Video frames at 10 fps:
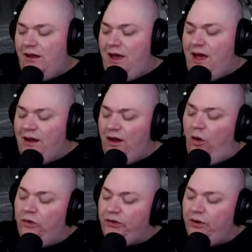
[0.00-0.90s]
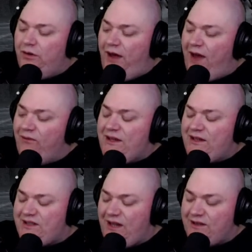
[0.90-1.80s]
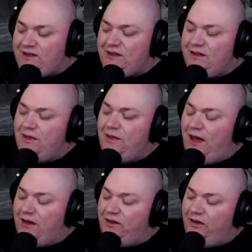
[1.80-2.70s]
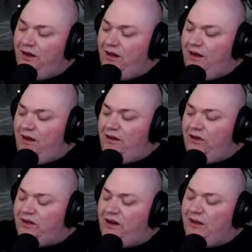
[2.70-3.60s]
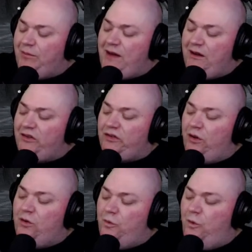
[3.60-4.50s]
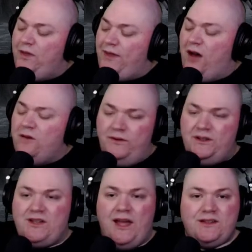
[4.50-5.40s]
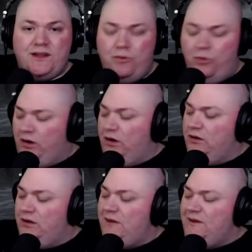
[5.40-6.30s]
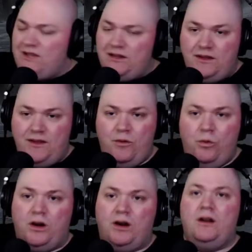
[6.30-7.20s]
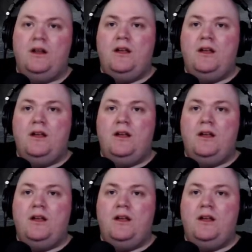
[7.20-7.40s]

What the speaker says: And I also have the sense that setting up NSO with outfits as they were, in the state that they were,